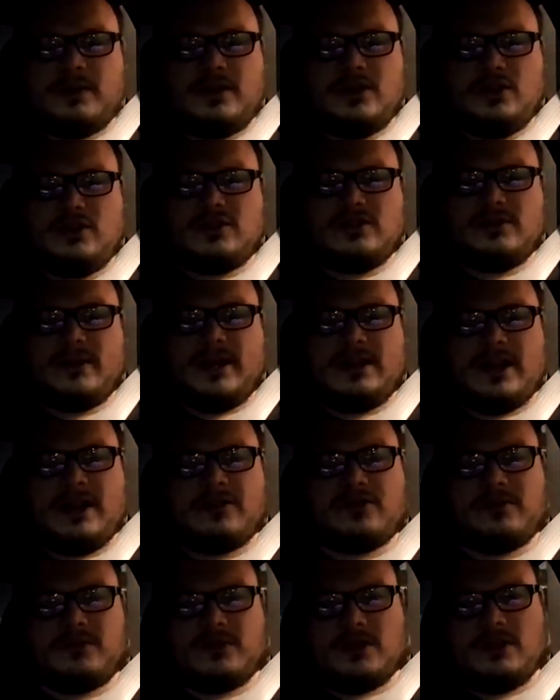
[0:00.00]
Usually my
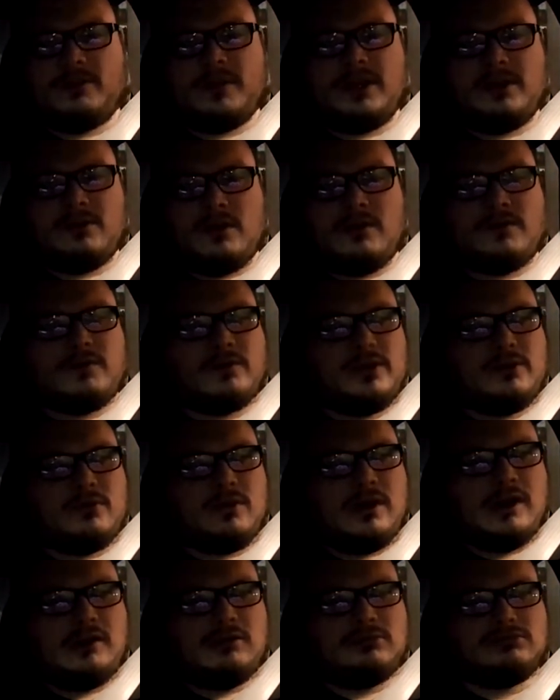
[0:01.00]
live streams are gonna be roughly
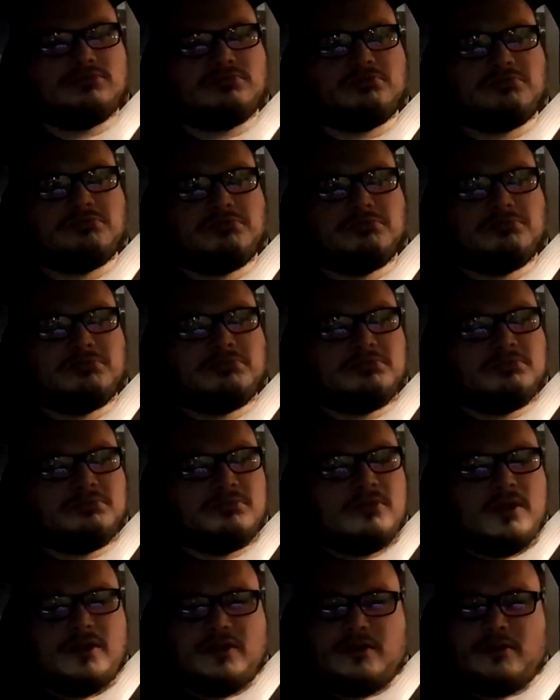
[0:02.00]
around
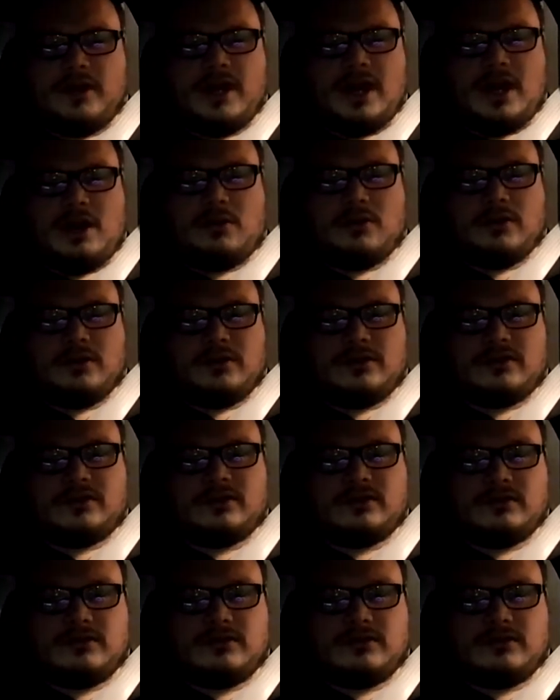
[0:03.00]
3 hours.